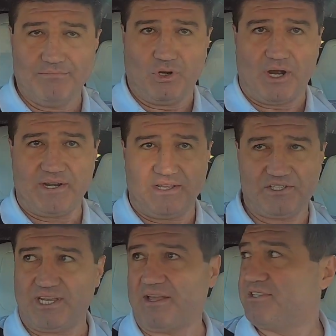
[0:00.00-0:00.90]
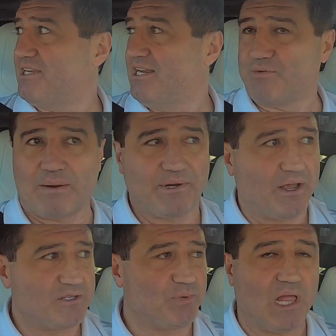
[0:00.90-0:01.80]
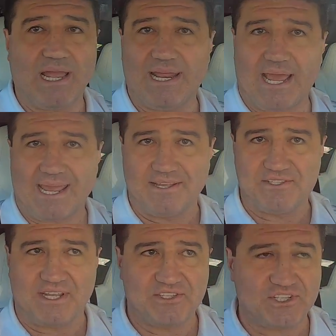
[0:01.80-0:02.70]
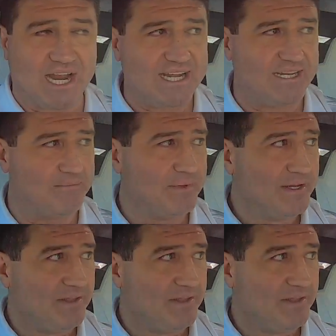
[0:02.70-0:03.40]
mighty South Sydney Rabbitohs play at ANZ Stadium,